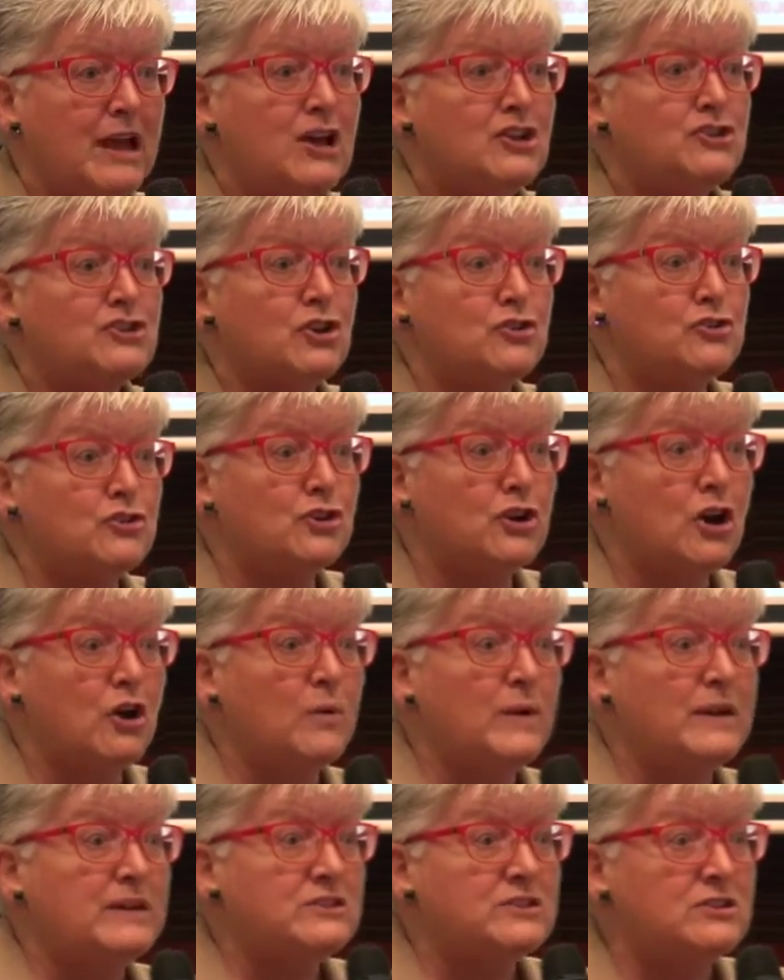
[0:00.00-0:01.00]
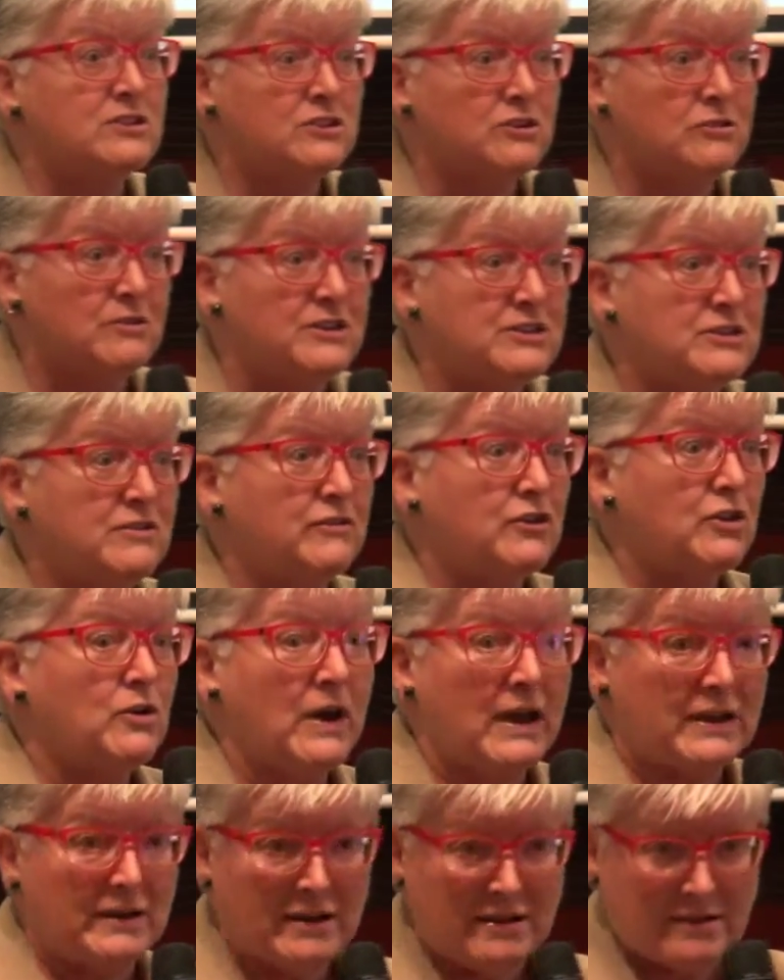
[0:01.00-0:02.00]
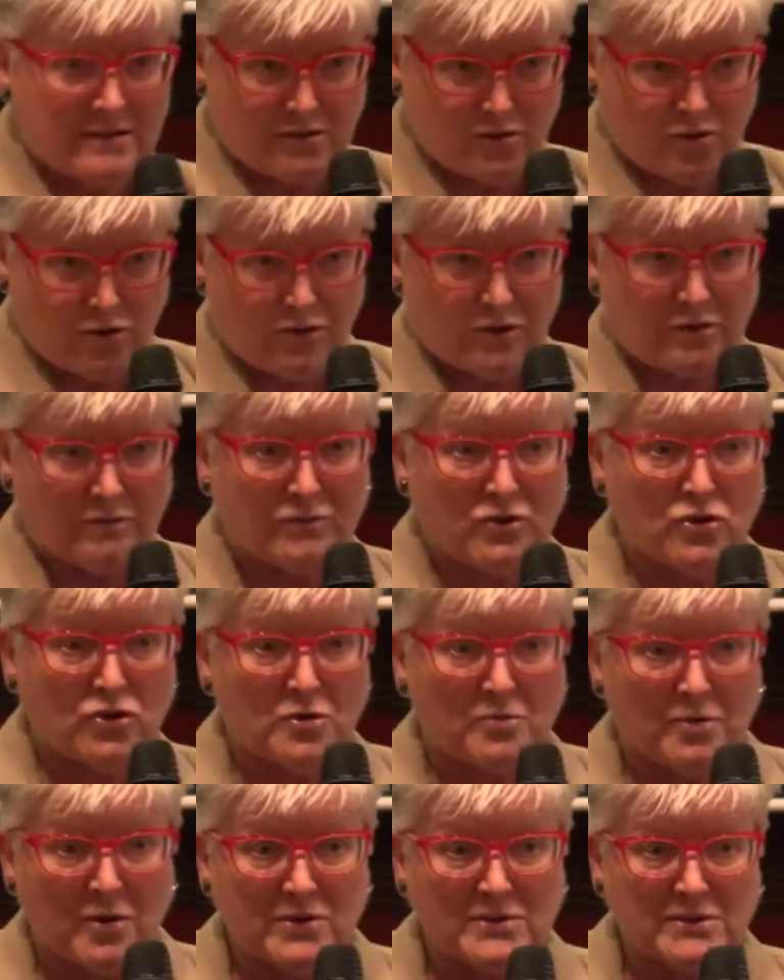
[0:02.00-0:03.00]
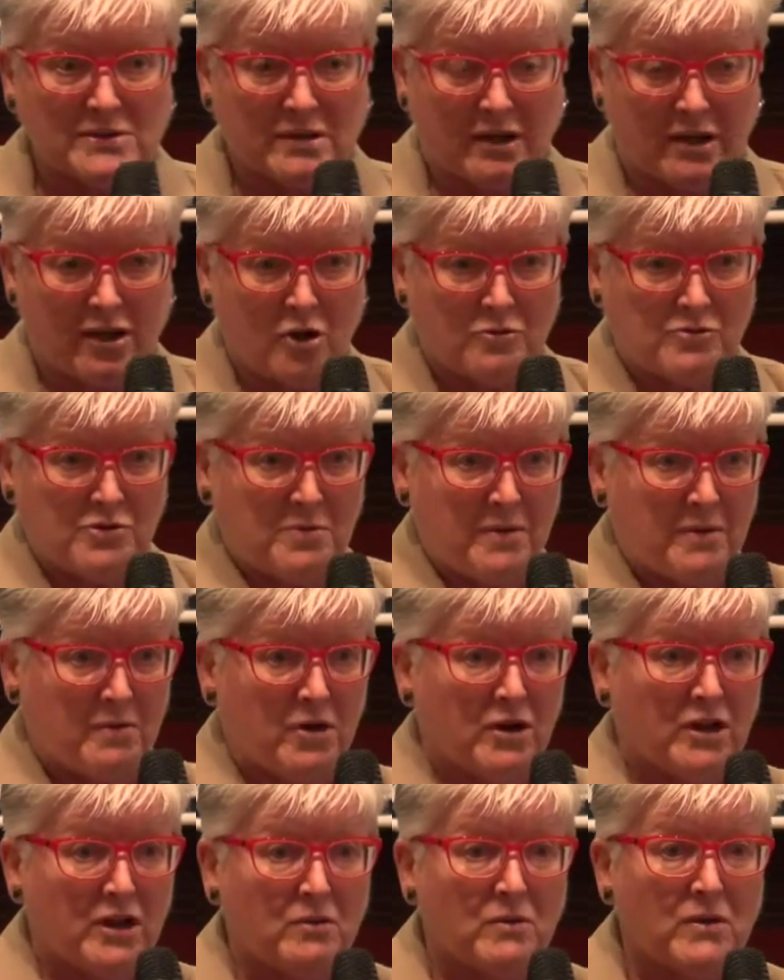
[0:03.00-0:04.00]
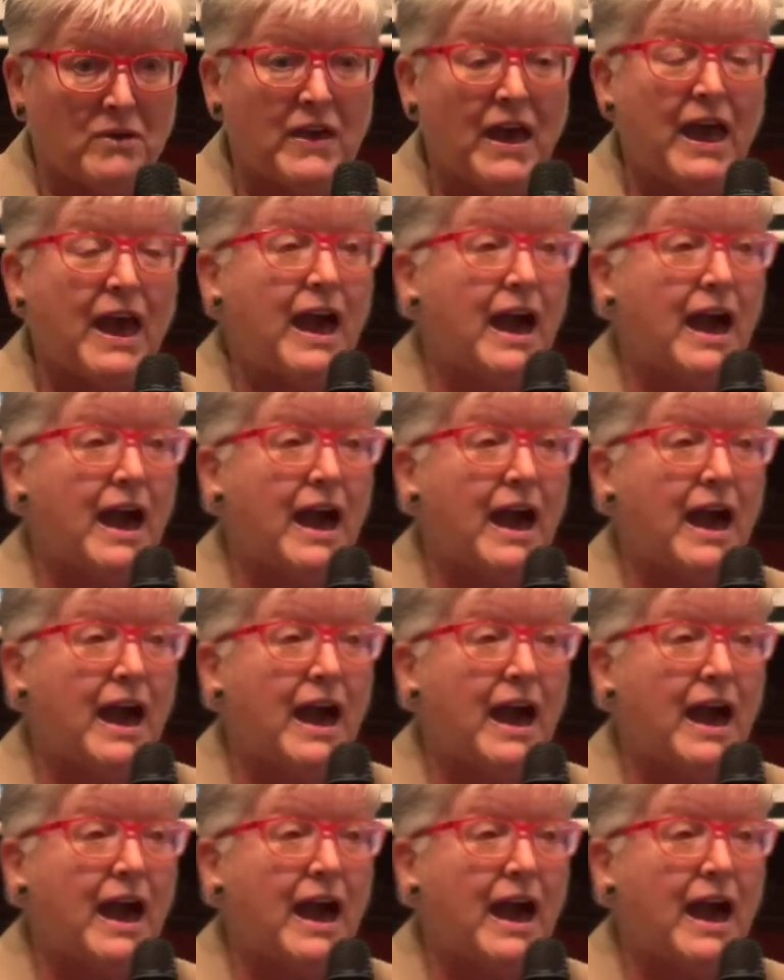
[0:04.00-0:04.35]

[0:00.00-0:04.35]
So you go into your interview and you're the boss I hope to be working with,